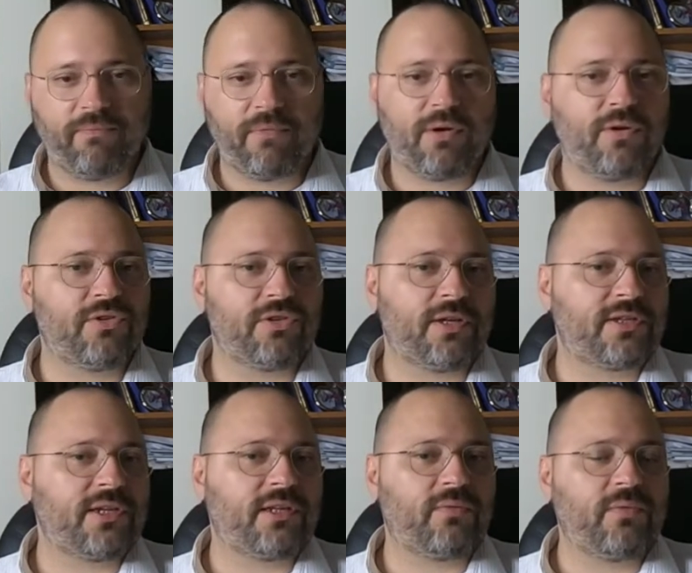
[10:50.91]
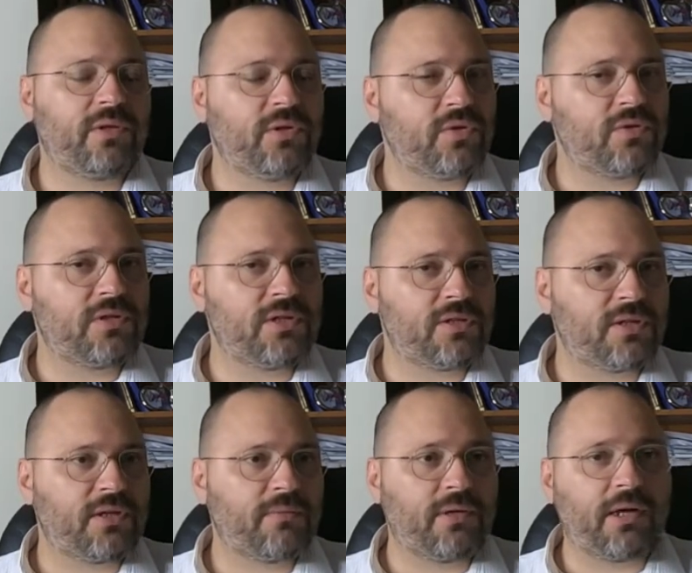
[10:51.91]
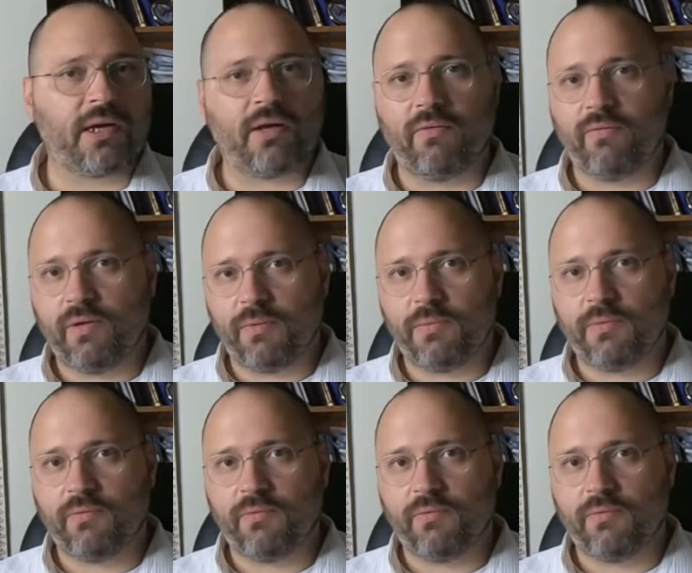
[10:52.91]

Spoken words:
because Assad will use these PKK and